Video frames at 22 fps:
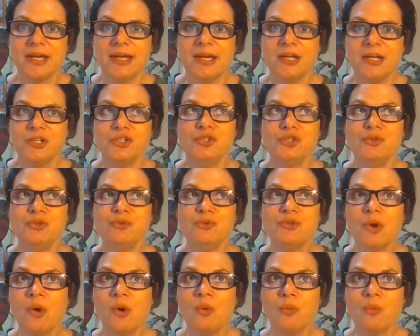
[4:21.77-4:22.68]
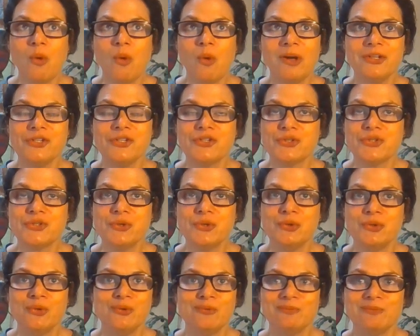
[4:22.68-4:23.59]
and you don't want
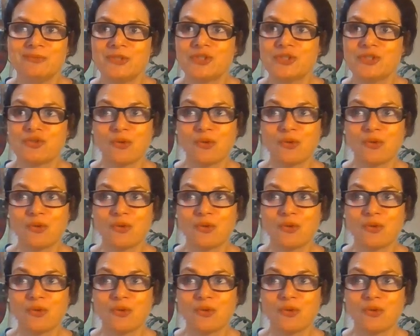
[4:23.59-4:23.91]
to